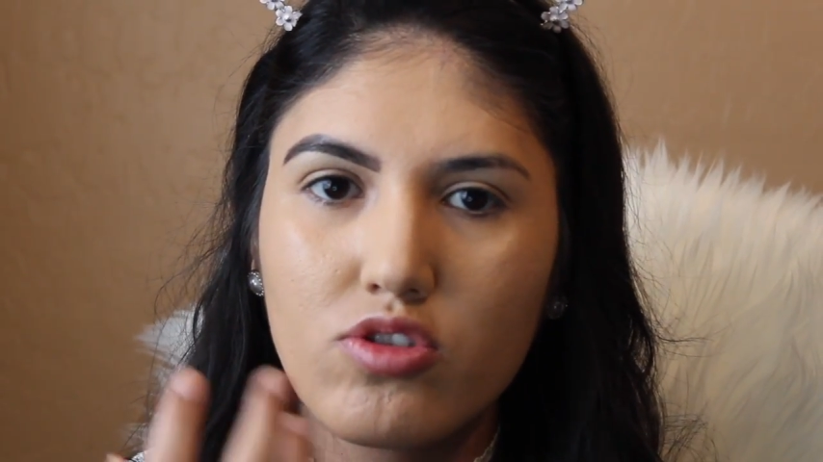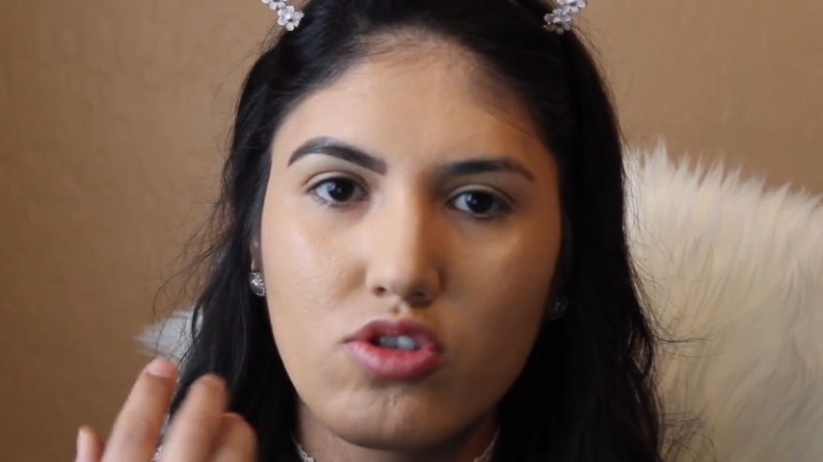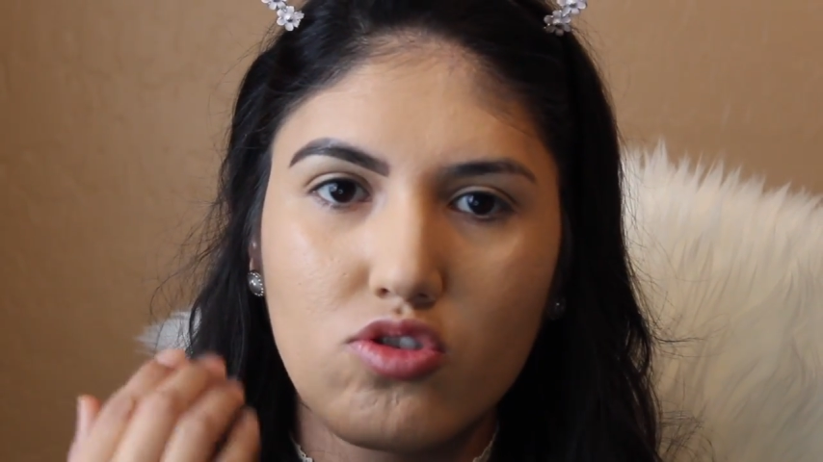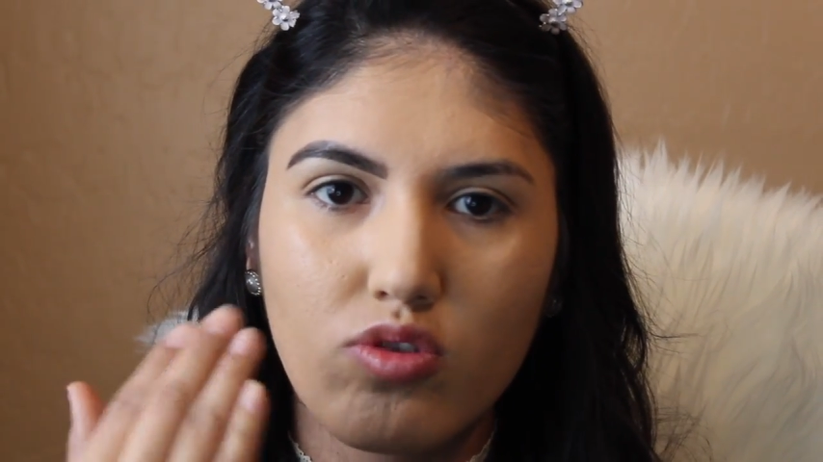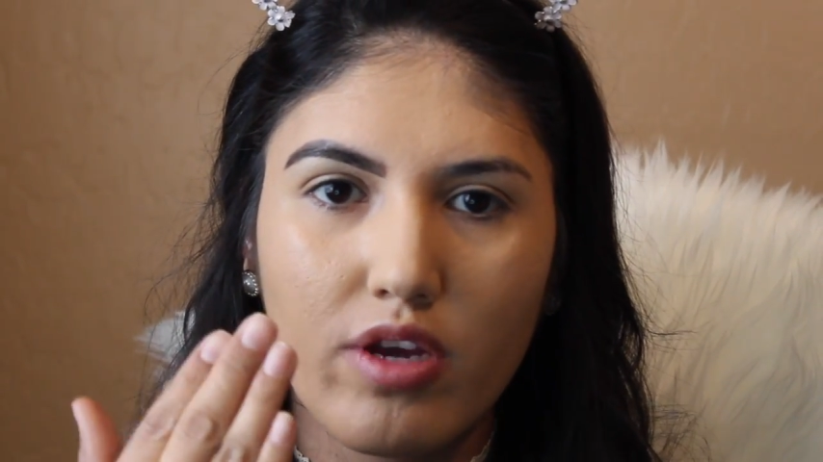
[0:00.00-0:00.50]

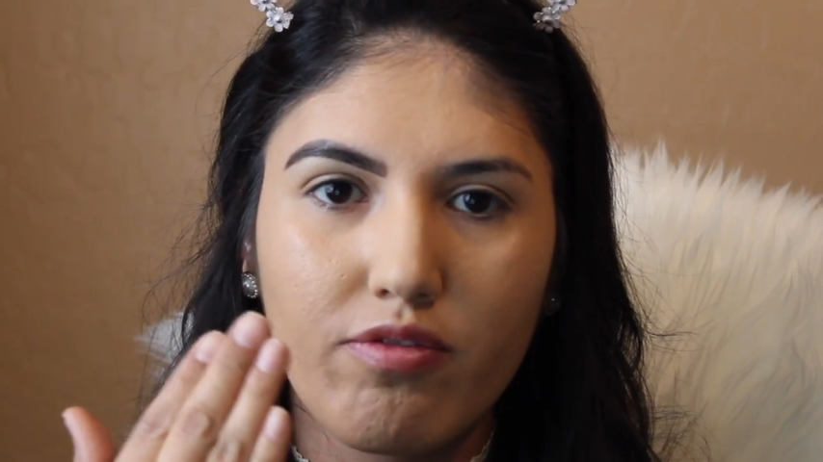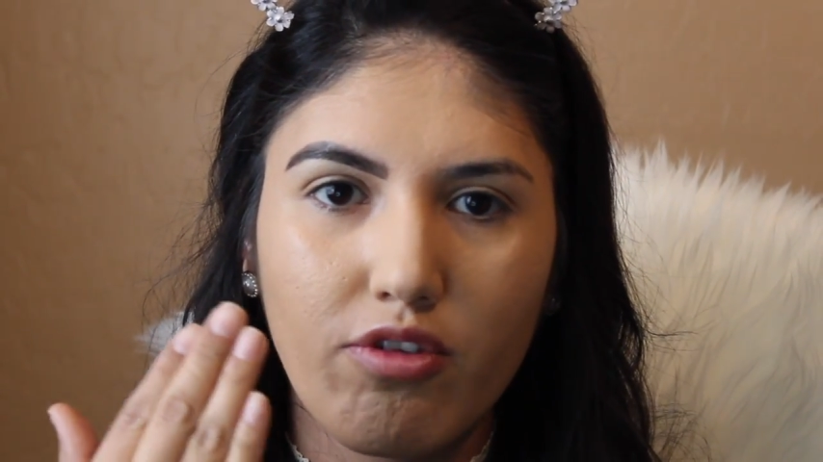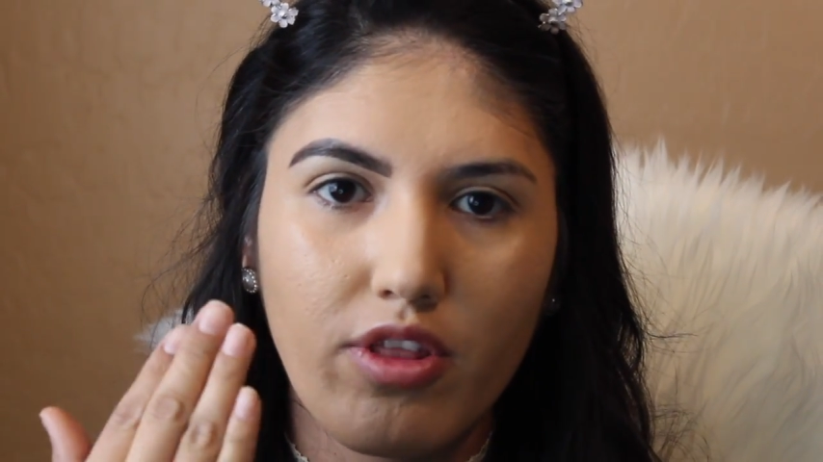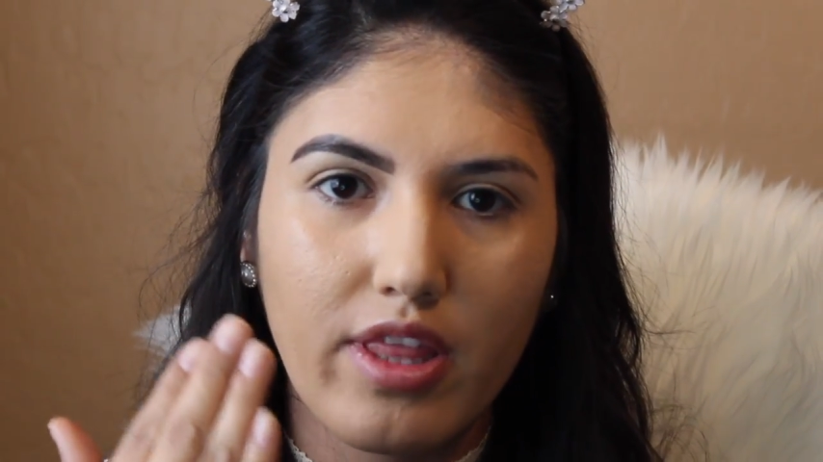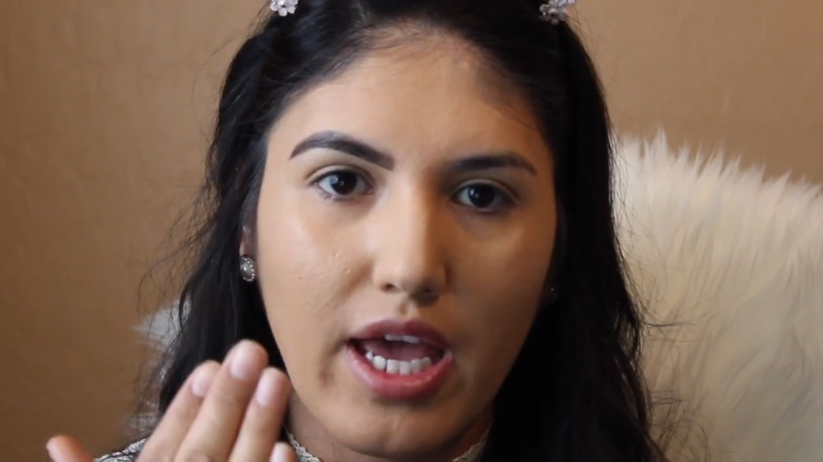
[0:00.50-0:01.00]
just strive
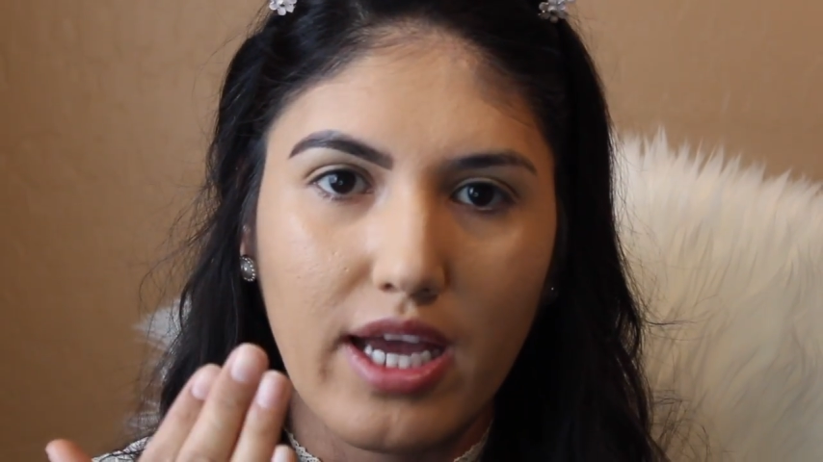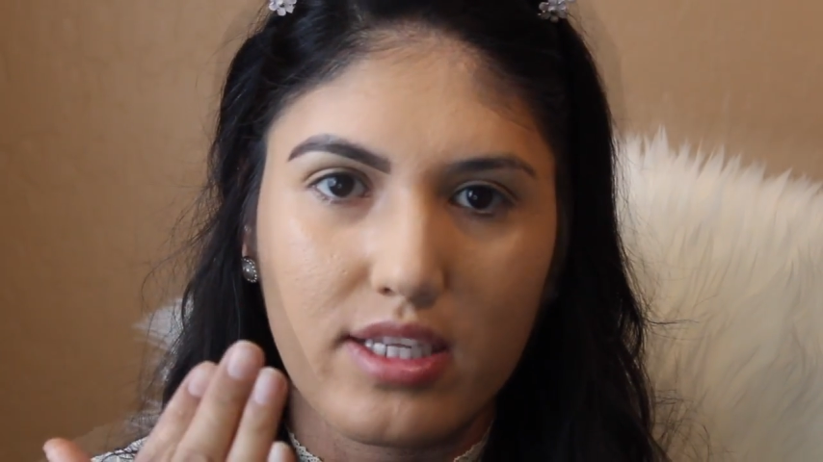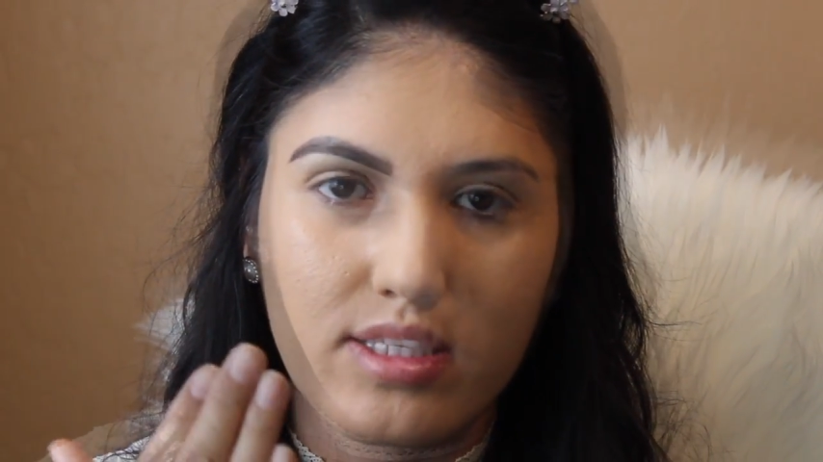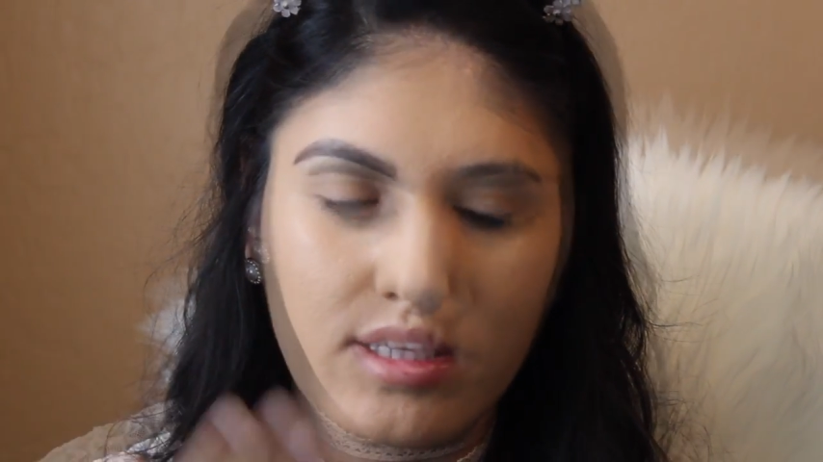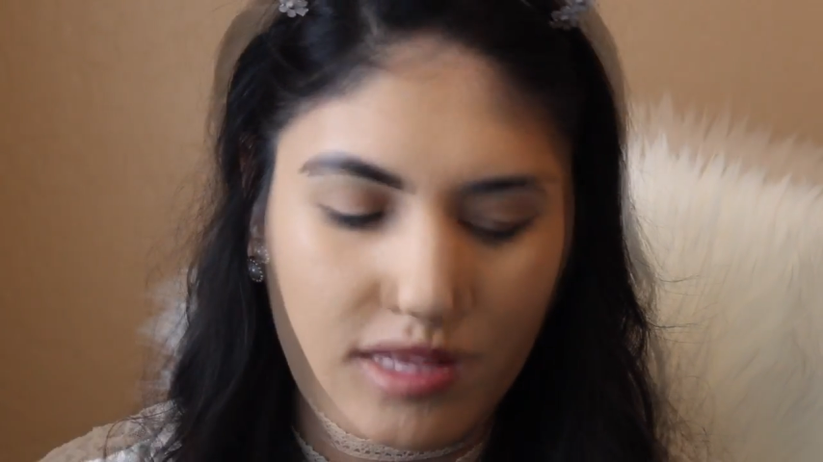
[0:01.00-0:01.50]
for
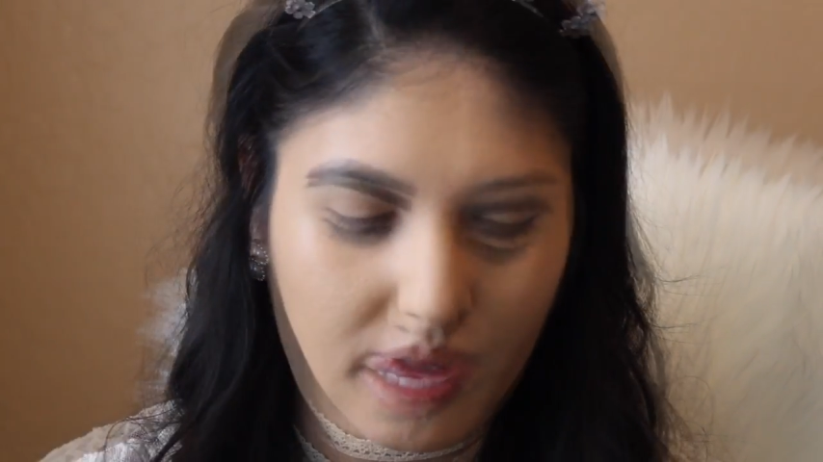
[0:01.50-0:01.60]
that.